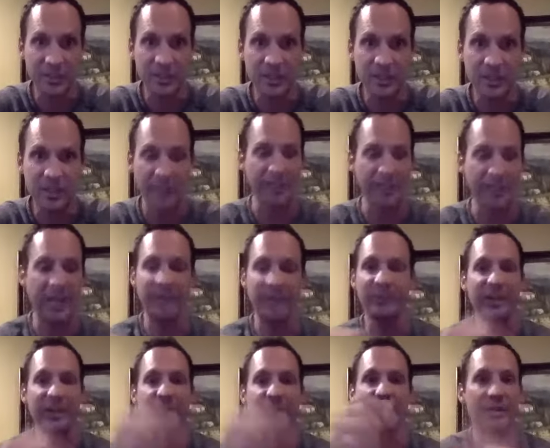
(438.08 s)
Like I
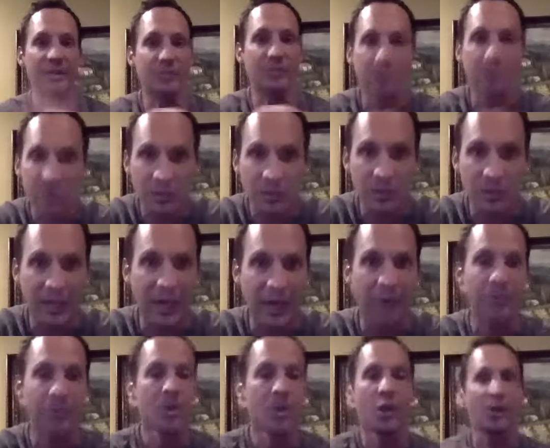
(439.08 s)
would have my journal
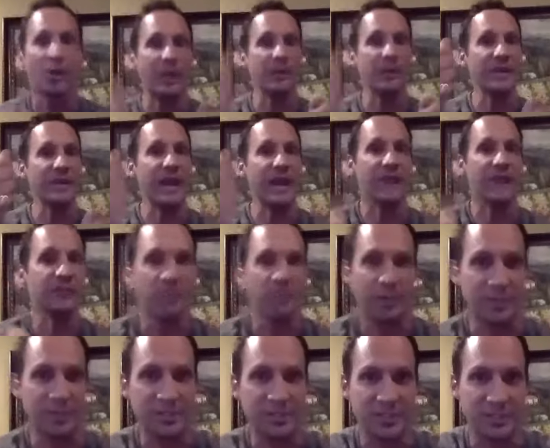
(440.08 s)
out, or I would ask
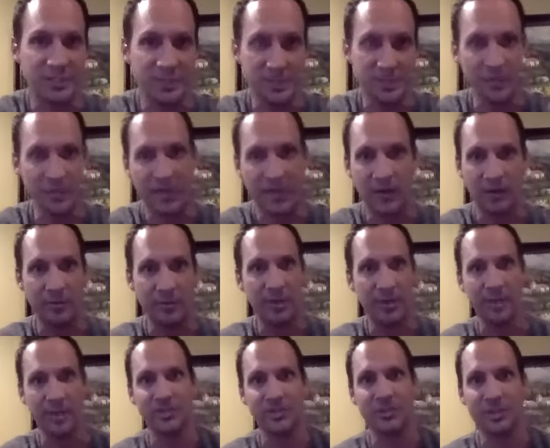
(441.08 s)
questions. People got, oh my
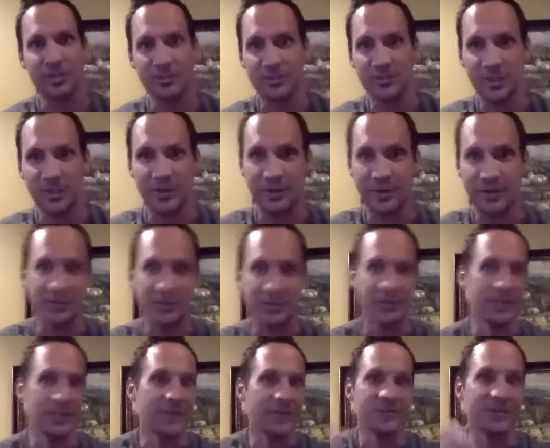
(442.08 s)
gosh, here comes Tony. He's
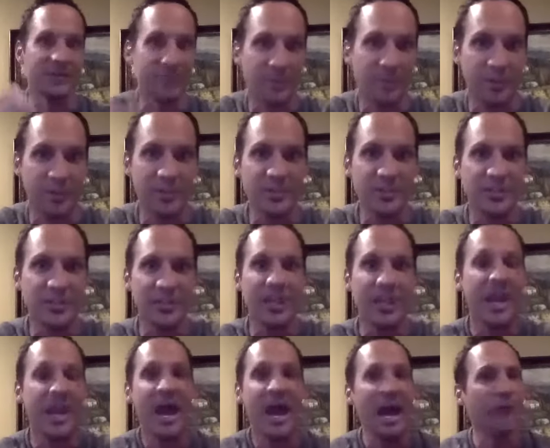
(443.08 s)
going to ask another question.
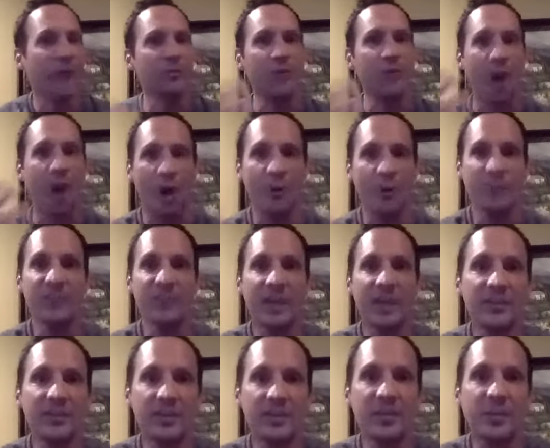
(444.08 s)
I was always
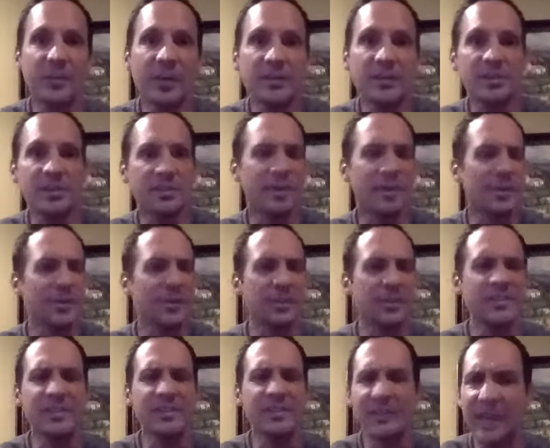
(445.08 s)
asking questions about
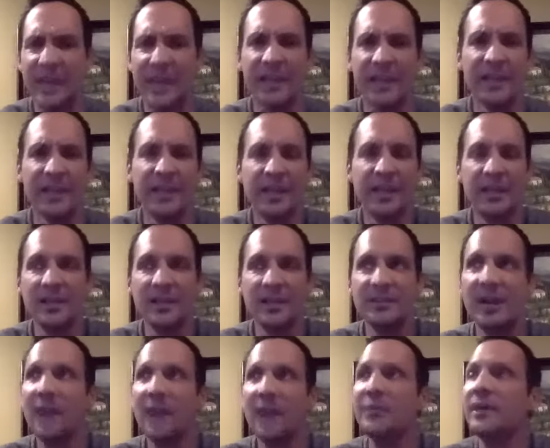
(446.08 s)
this and that.
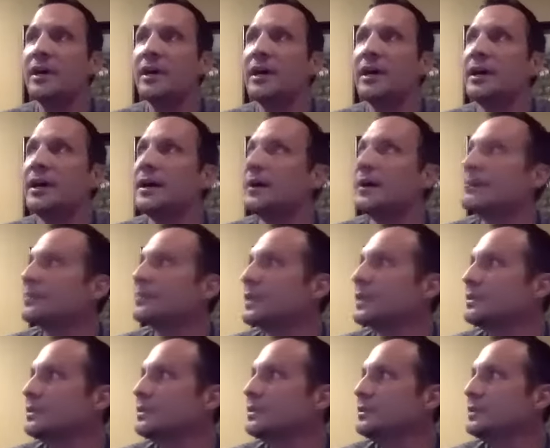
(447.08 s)
Not the um,
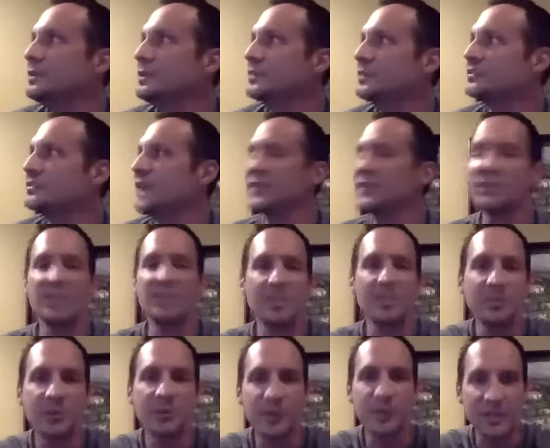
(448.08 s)
you know that not the
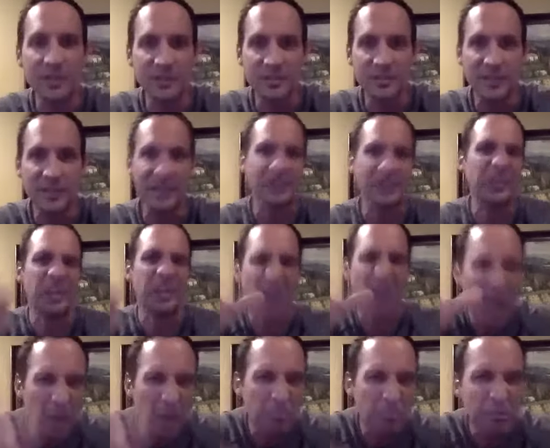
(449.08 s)
typical questions about like the
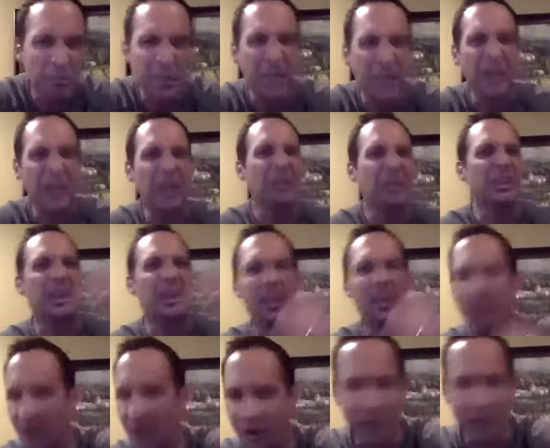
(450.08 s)
comp plan
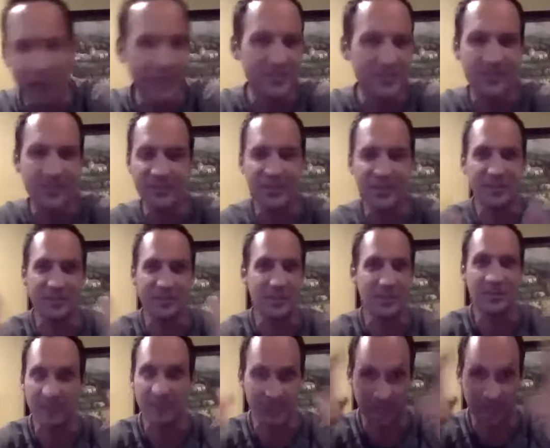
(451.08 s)
and all that stuff. You guys,
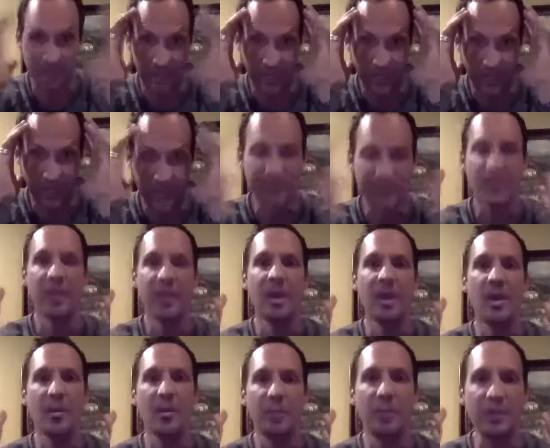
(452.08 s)
that drives me nuts.
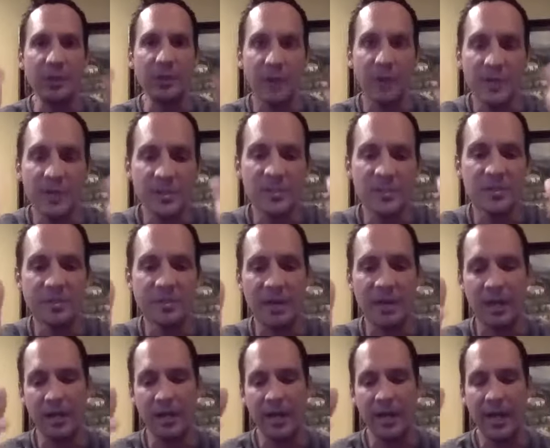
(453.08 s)
But questions
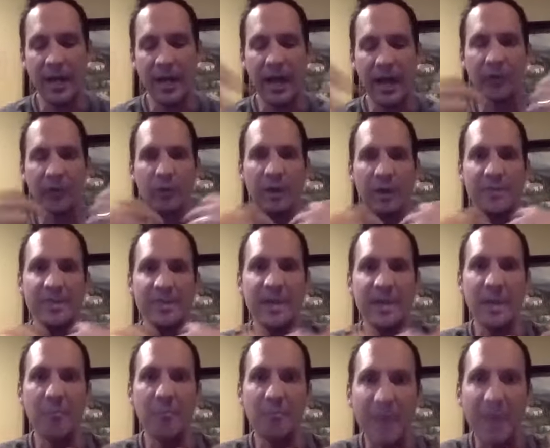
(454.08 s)
about how do I
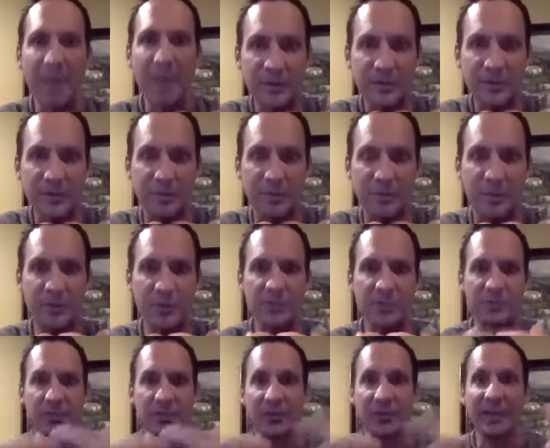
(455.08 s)
become better as a
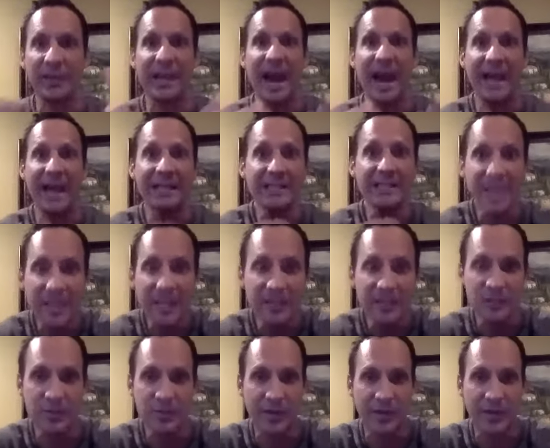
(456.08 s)
person so that I can
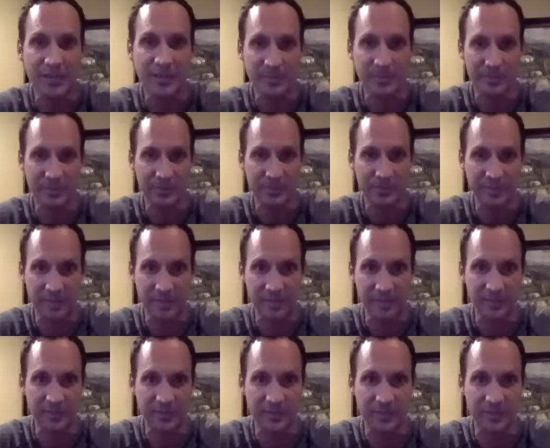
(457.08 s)
attract people to my
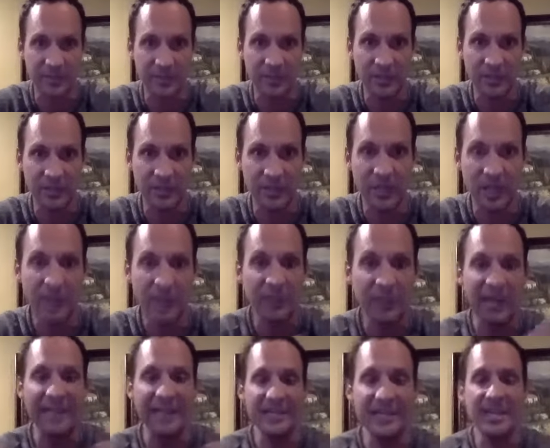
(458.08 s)
business?
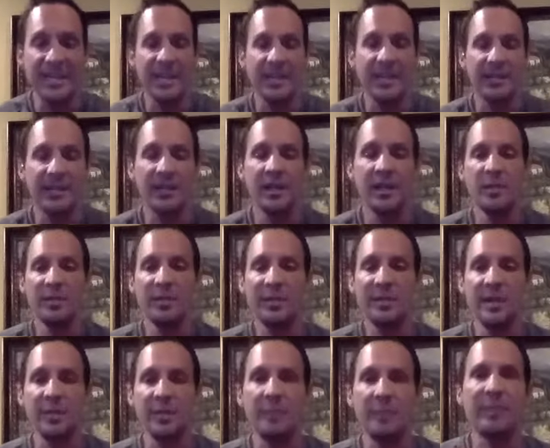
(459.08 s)
That I can
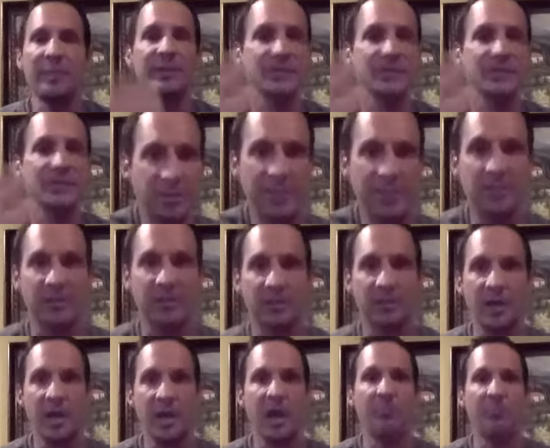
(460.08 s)
become a better
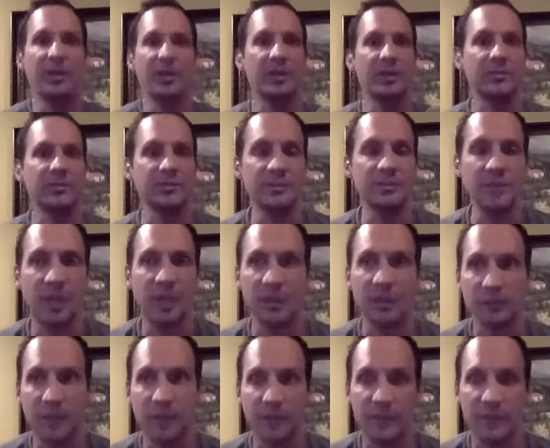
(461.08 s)
speaker, a better
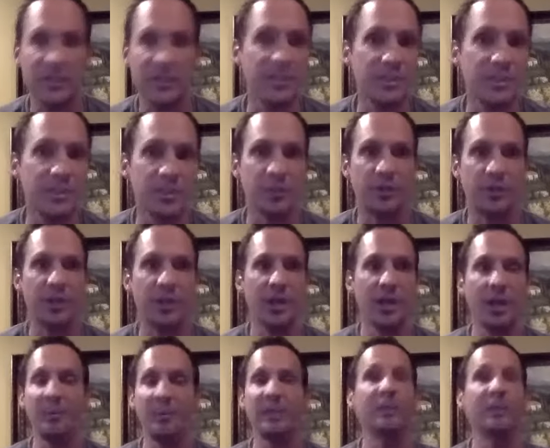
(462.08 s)
a teacher,
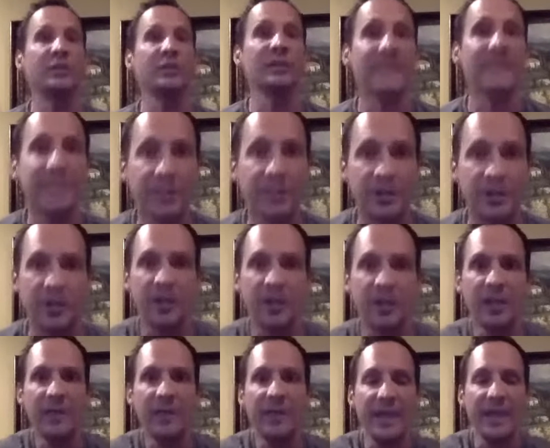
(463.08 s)
a better leader.
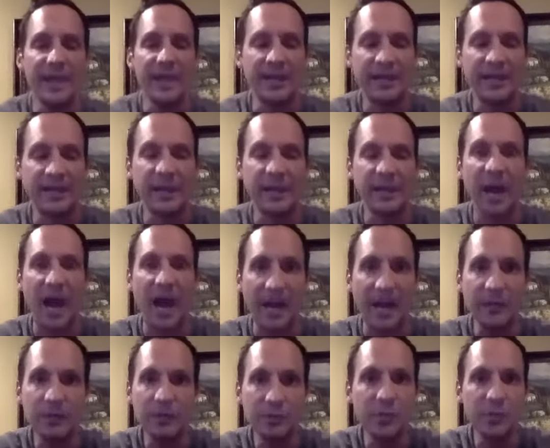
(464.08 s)
And
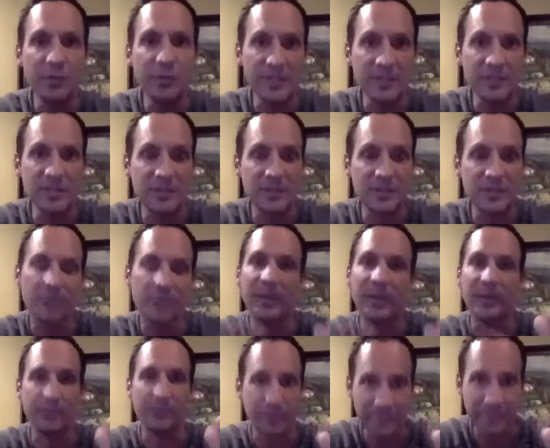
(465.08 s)
I grew into that by
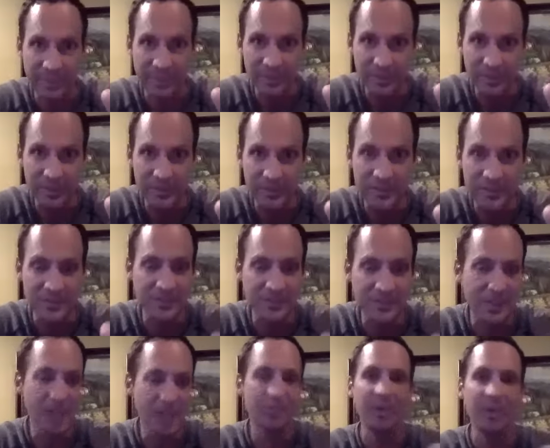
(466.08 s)
reading
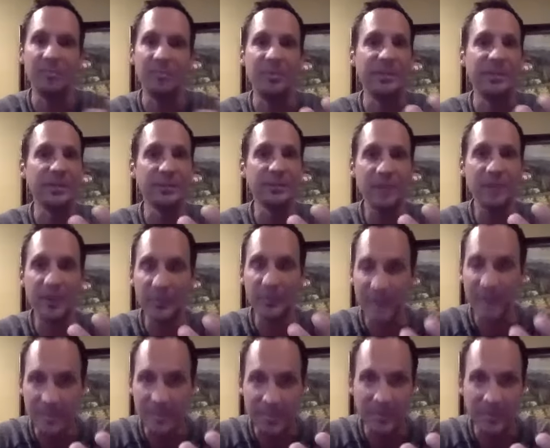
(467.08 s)
books, by being around the
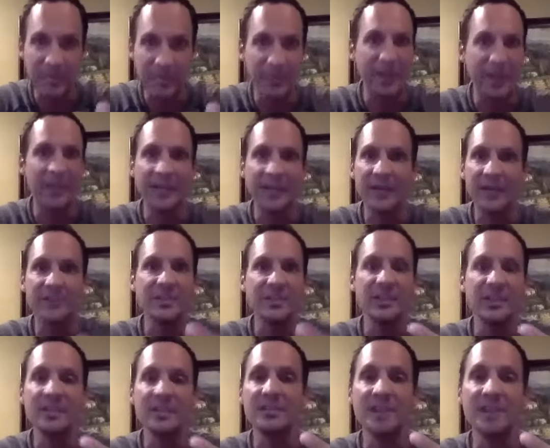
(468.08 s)
right people, and
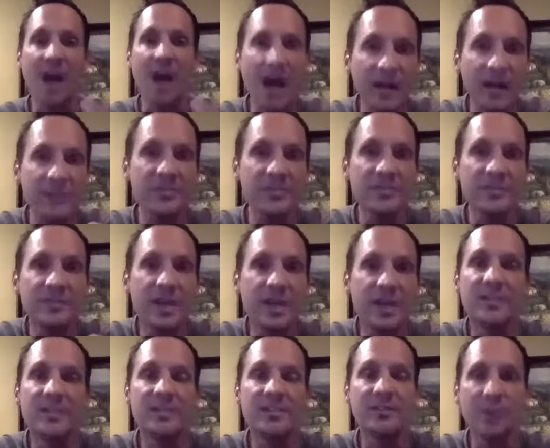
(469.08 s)
asking tons and
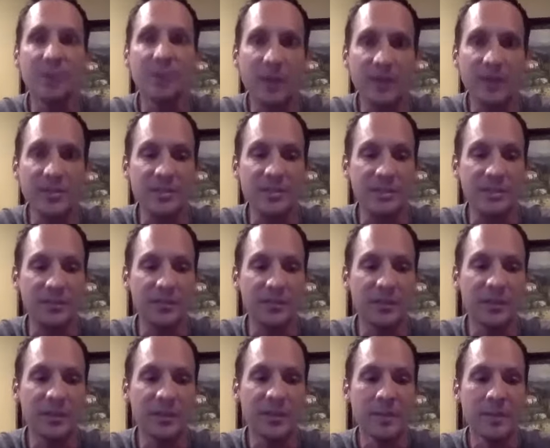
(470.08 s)
tons of
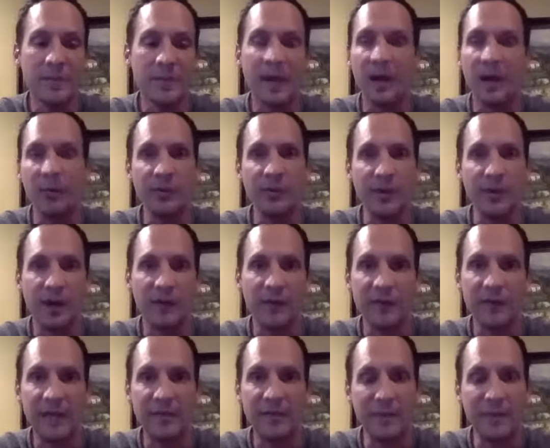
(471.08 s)
questions uh, with uh,
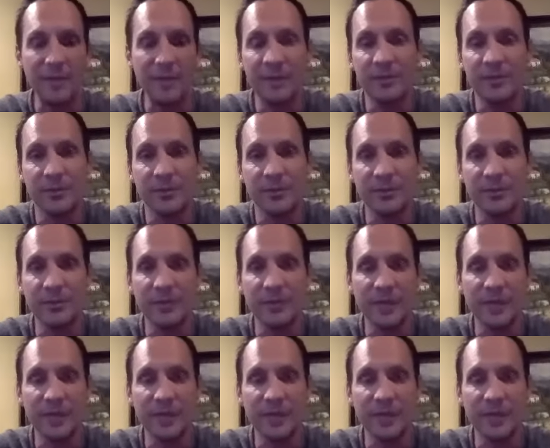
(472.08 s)
that of my mentors.